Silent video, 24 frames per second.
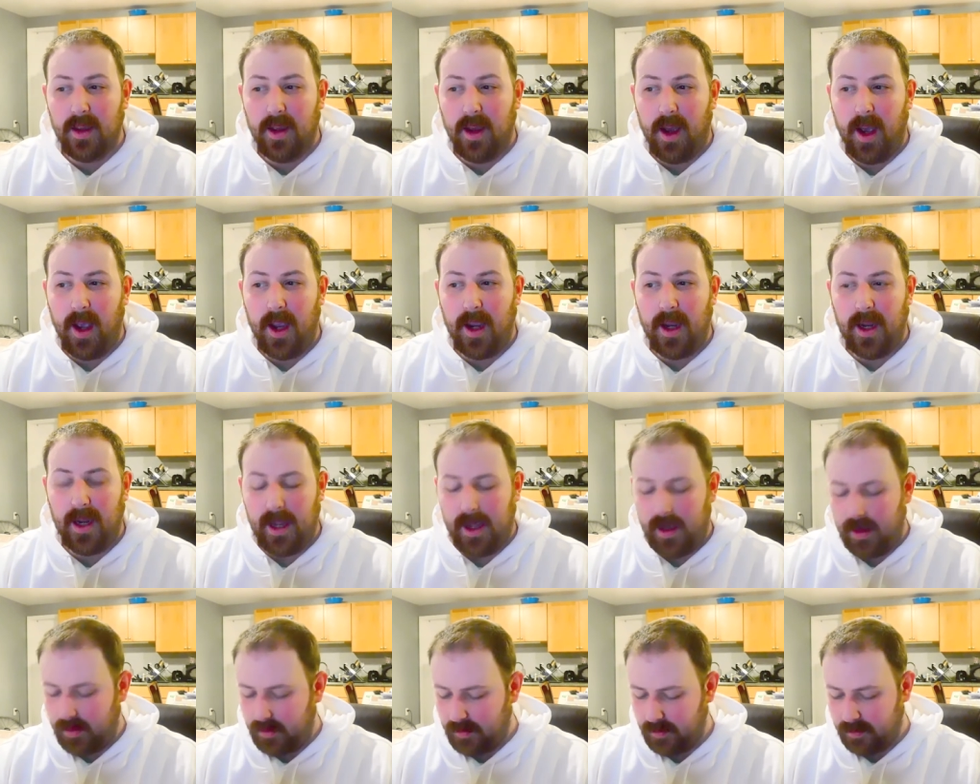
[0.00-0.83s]

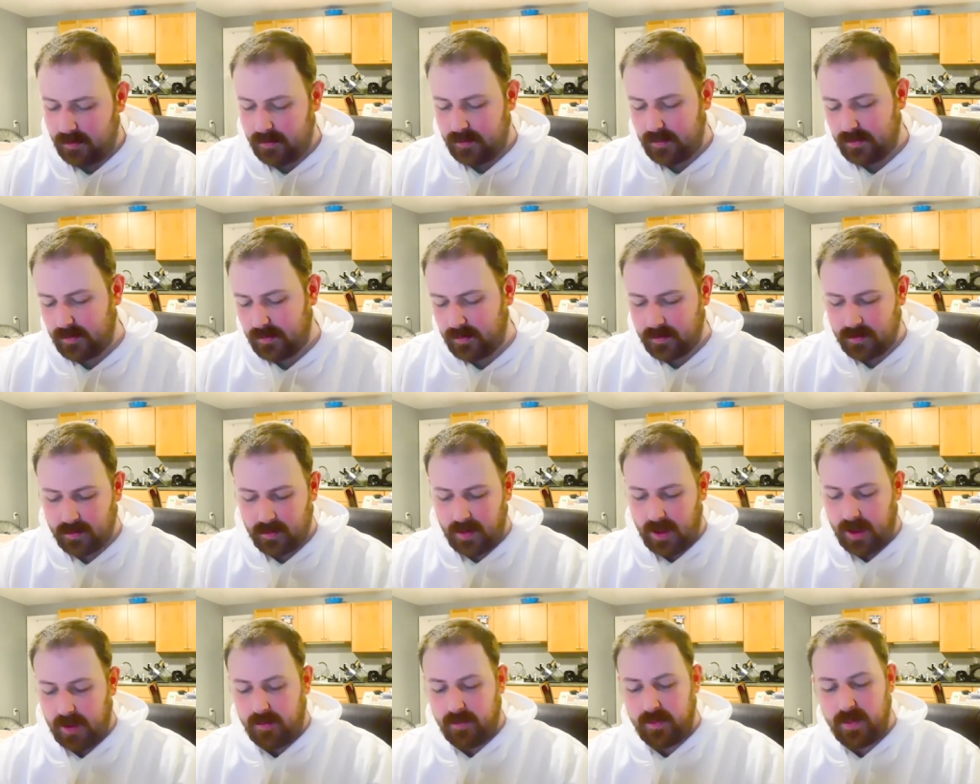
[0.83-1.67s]
I'm
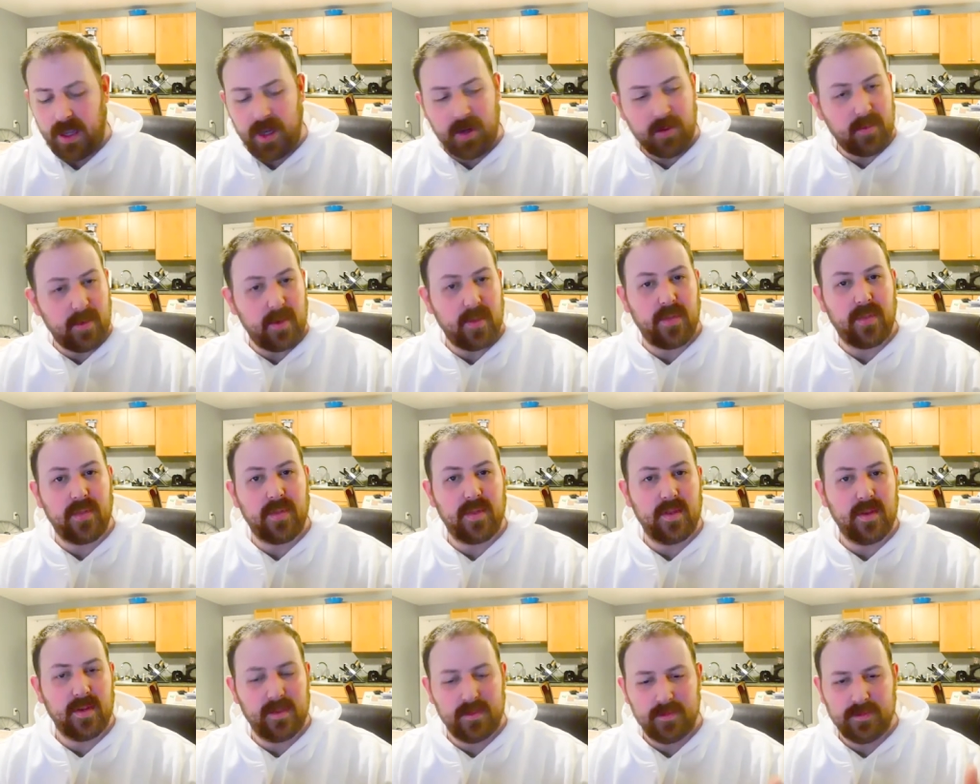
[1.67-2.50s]
back with